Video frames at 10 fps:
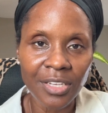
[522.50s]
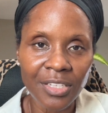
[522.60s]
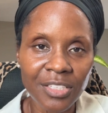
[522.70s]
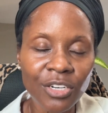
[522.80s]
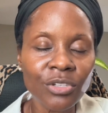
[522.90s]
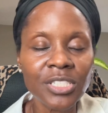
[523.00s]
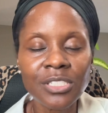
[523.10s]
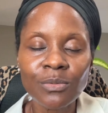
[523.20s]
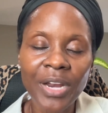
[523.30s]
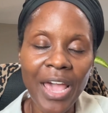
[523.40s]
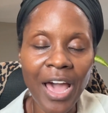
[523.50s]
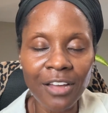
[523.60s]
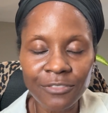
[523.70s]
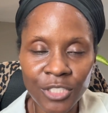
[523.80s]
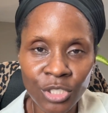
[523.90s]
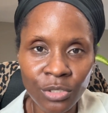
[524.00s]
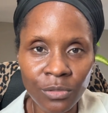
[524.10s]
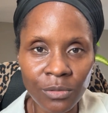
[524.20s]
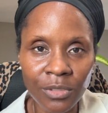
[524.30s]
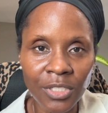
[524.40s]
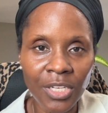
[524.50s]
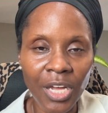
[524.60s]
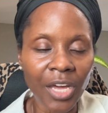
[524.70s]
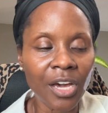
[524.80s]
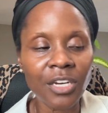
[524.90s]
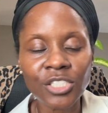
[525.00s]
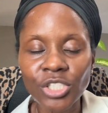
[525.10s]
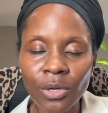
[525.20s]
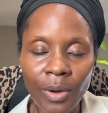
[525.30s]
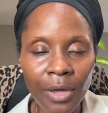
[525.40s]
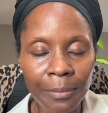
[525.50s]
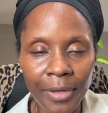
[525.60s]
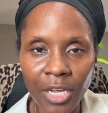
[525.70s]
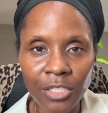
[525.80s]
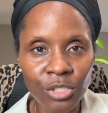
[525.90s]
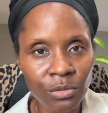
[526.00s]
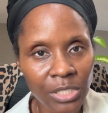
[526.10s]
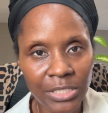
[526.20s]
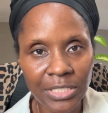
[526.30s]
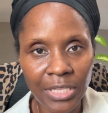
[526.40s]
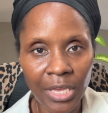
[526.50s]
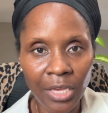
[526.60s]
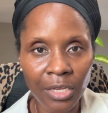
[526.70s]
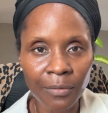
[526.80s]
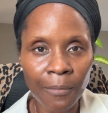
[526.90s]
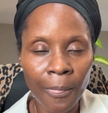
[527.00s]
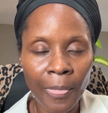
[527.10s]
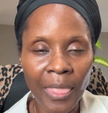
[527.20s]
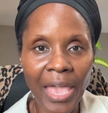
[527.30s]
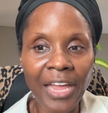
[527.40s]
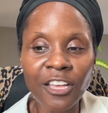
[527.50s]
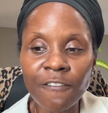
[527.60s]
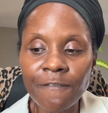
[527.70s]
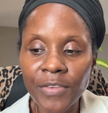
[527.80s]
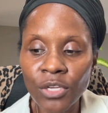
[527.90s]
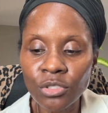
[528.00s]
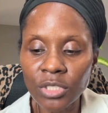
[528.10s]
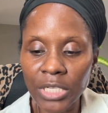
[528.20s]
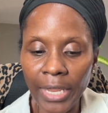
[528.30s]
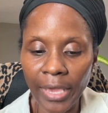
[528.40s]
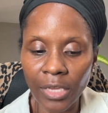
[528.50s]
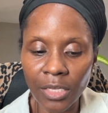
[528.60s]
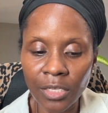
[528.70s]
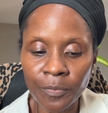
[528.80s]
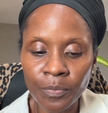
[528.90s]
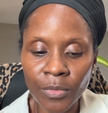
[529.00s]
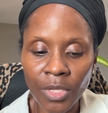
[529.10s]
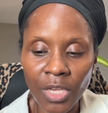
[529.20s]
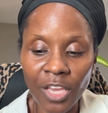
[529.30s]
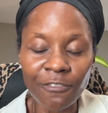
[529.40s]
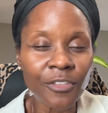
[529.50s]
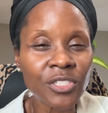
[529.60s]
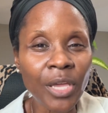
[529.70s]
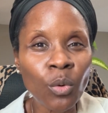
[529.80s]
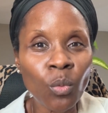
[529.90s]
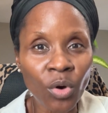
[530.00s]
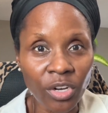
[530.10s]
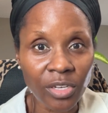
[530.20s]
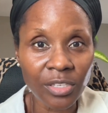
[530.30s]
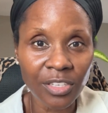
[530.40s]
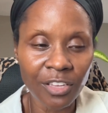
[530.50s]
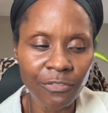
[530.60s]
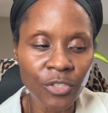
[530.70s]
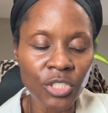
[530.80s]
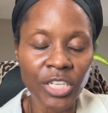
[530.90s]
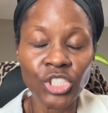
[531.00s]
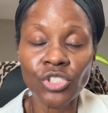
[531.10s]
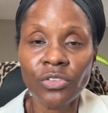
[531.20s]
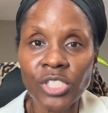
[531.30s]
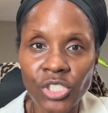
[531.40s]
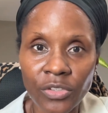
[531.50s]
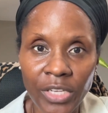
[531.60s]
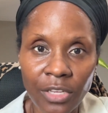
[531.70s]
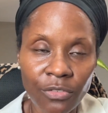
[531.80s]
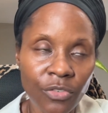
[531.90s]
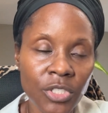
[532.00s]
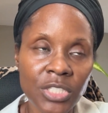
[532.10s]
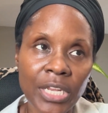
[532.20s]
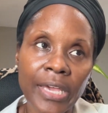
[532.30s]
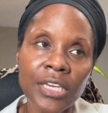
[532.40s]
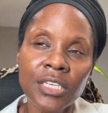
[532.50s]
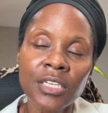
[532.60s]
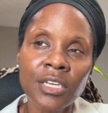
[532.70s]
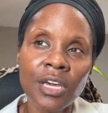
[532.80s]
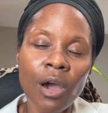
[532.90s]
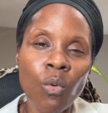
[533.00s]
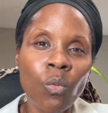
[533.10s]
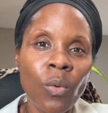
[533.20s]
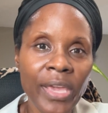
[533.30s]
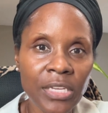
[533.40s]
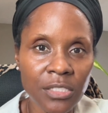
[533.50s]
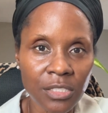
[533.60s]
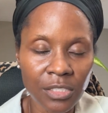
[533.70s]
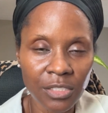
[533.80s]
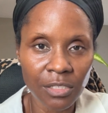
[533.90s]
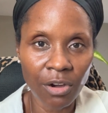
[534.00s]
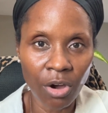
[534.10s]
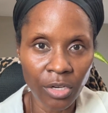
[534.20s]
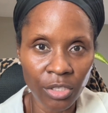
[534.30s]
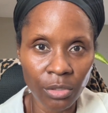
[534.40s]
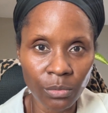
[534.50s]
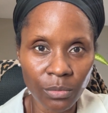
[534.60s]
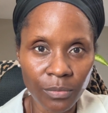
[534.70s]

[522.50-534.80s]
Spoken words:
You know, this is what I have to do. I gotta show up. I gotta do this thing. And it feels like work. It feels like drudgery. It feels like a weight on you.